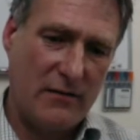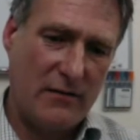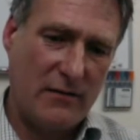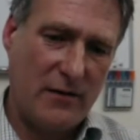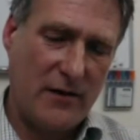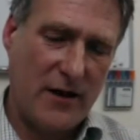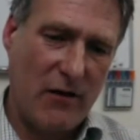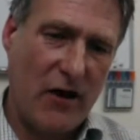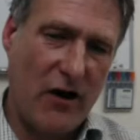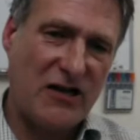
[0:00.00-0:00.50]

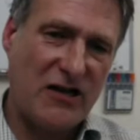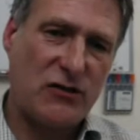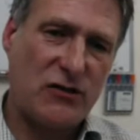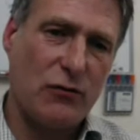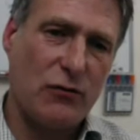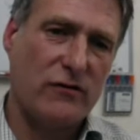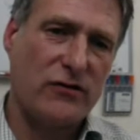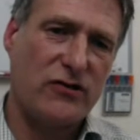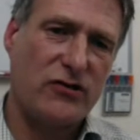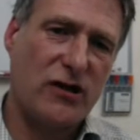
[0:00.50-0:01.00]
you know, I
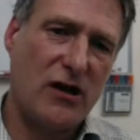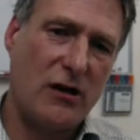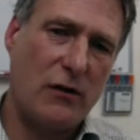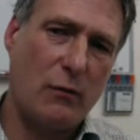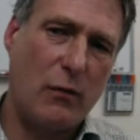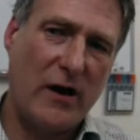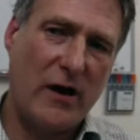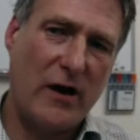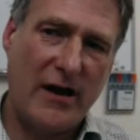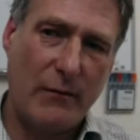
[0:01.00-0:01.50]
saw a show
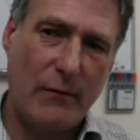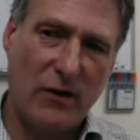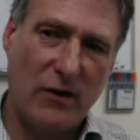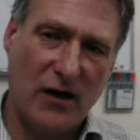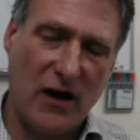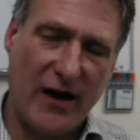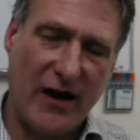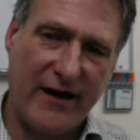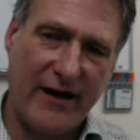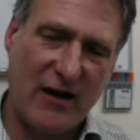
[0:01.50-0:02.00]
where there were
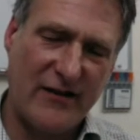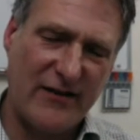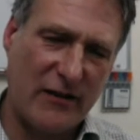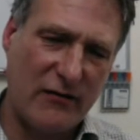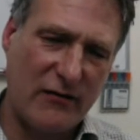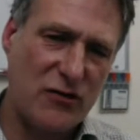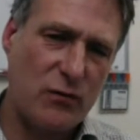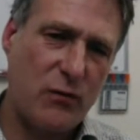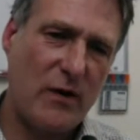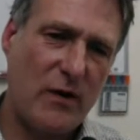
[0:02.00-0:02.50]
like, I don't know,
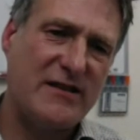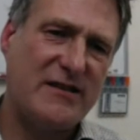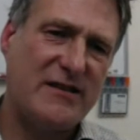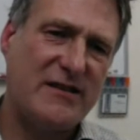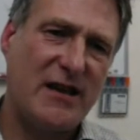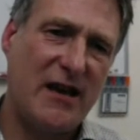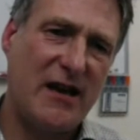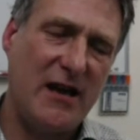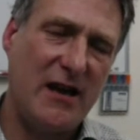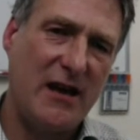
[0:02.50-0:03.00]

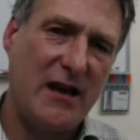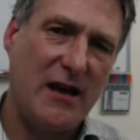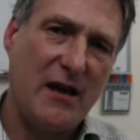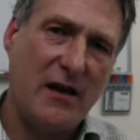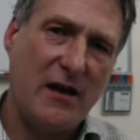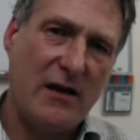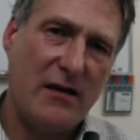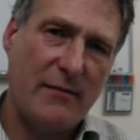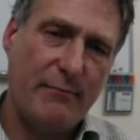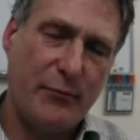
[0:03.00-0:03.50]
20
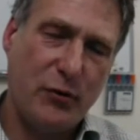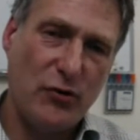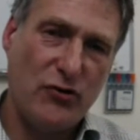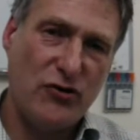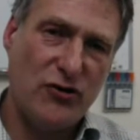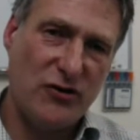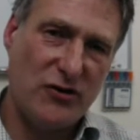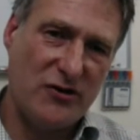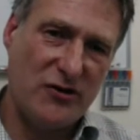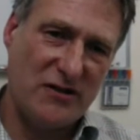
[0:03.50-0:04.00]

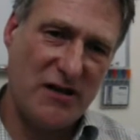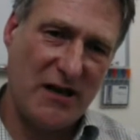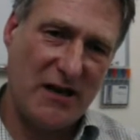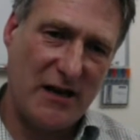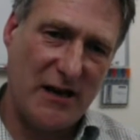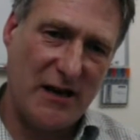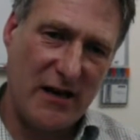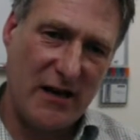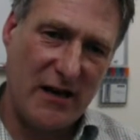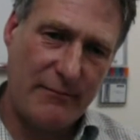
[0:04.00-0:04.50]
butchers
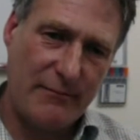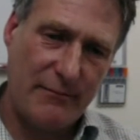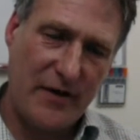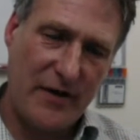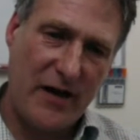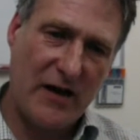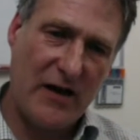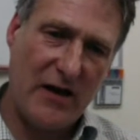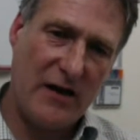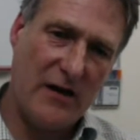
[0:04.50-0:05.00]

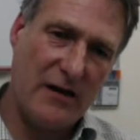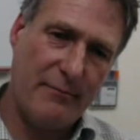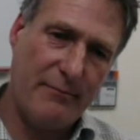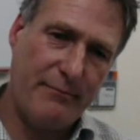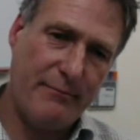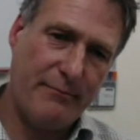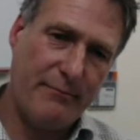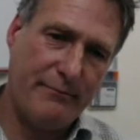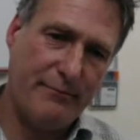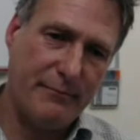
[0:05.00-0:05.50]

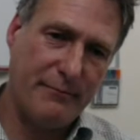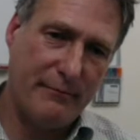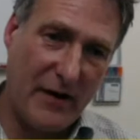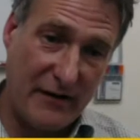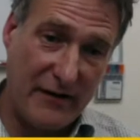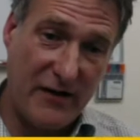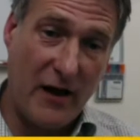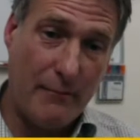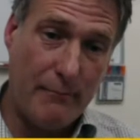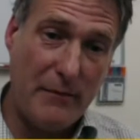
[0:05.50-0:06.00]

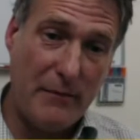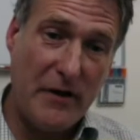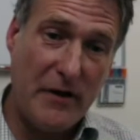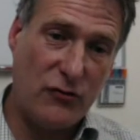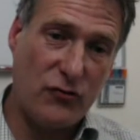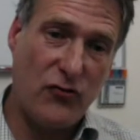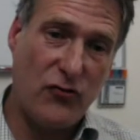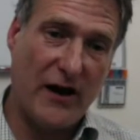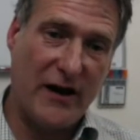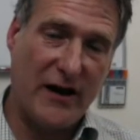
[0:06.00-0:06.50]
meat
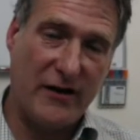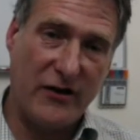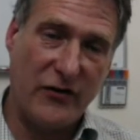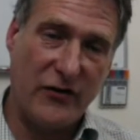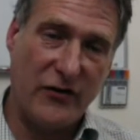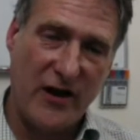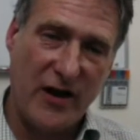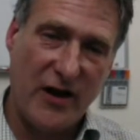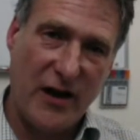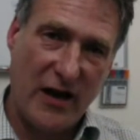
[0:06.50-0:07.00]

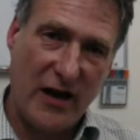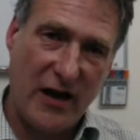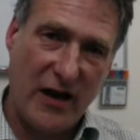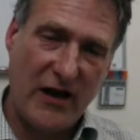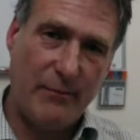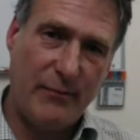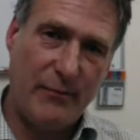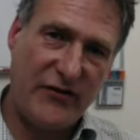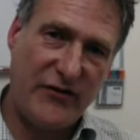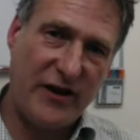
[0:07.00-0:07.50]
traders in
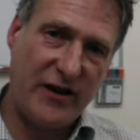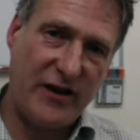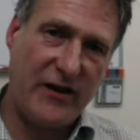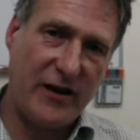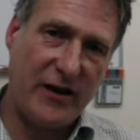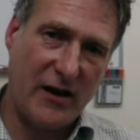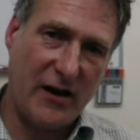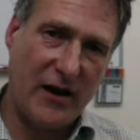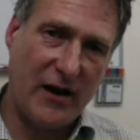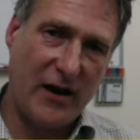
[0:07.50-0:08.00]
a
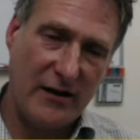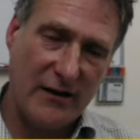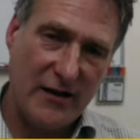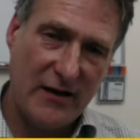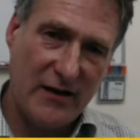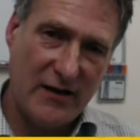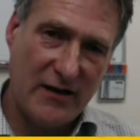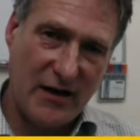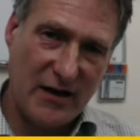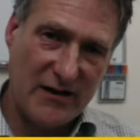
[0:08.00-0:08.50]
particular
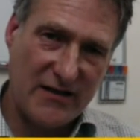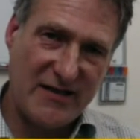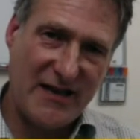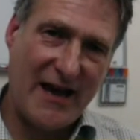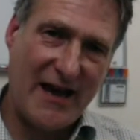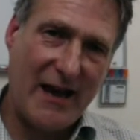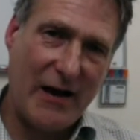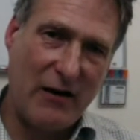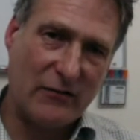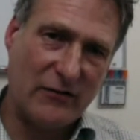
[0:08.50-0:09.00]

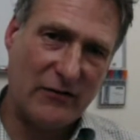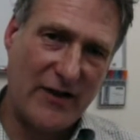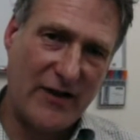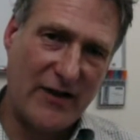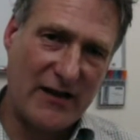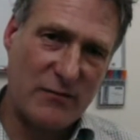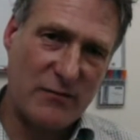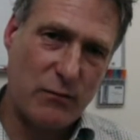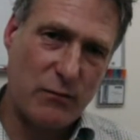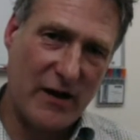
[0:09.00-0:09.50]
town, and
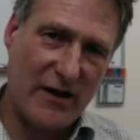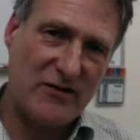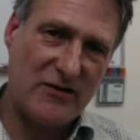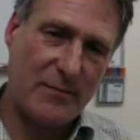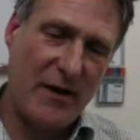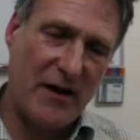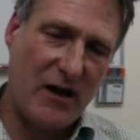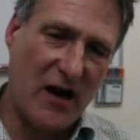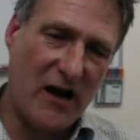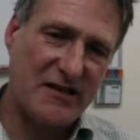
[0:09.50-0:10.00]
that's where it was a
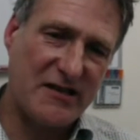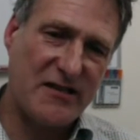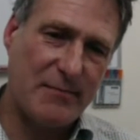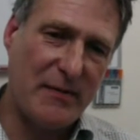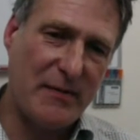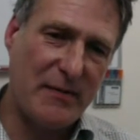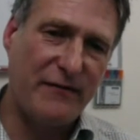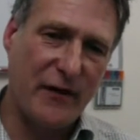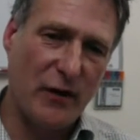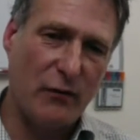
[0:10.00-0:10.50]
bit like
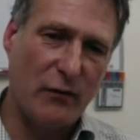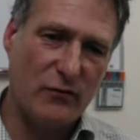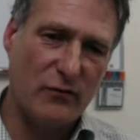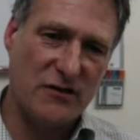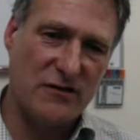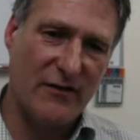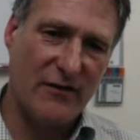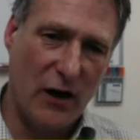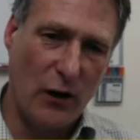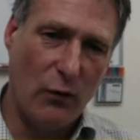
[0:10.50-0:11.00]

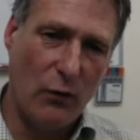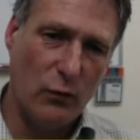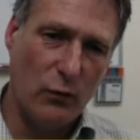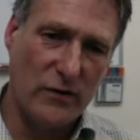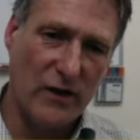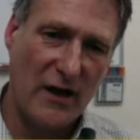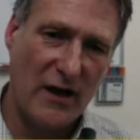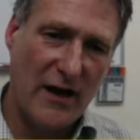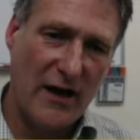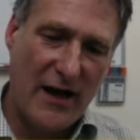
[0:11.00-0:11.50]
Smithfields of
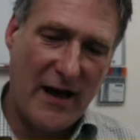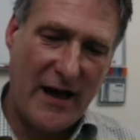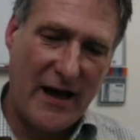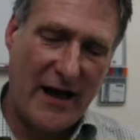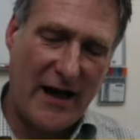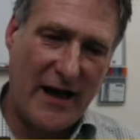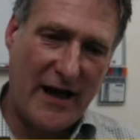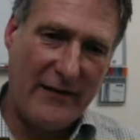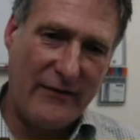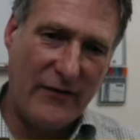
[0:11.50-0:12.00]
old,
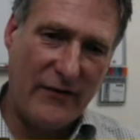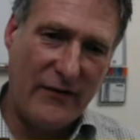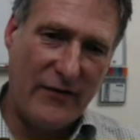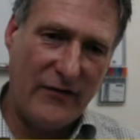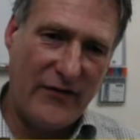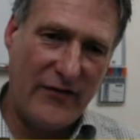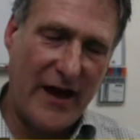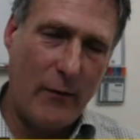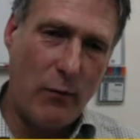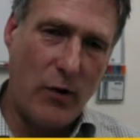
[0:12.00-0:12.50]
and
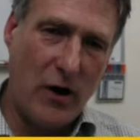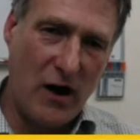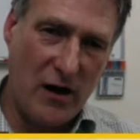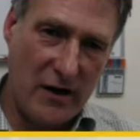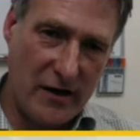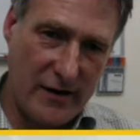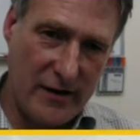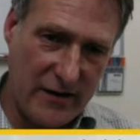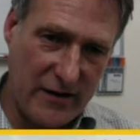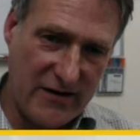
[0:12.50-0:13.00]
there
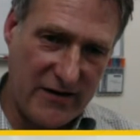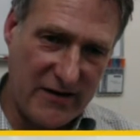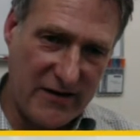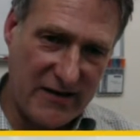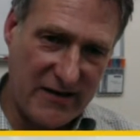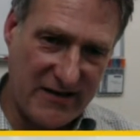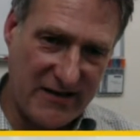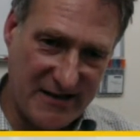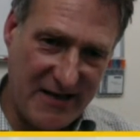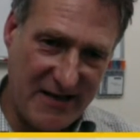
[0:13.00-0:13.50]
were
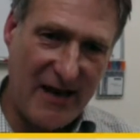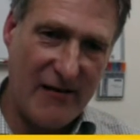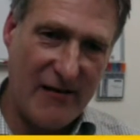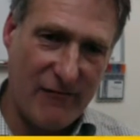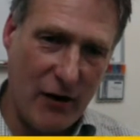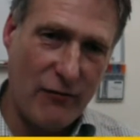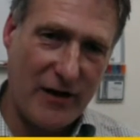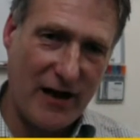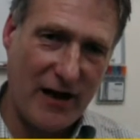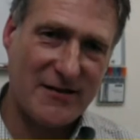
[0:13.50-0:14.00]

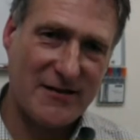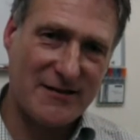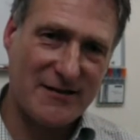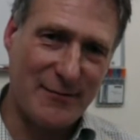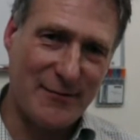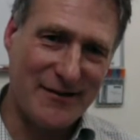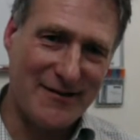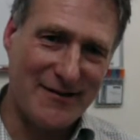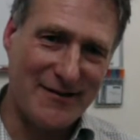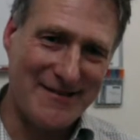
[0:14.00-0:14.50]
0
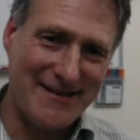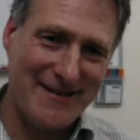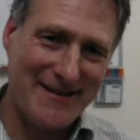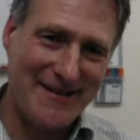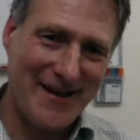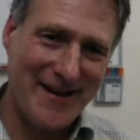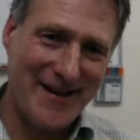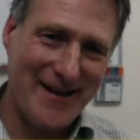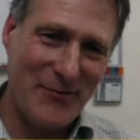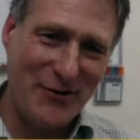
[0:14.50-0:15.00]
customers.
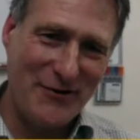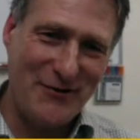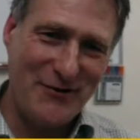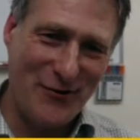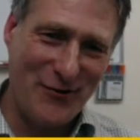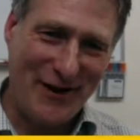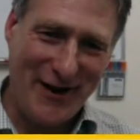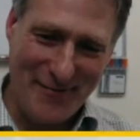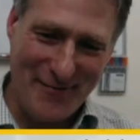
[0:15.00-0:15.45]
I'm not talking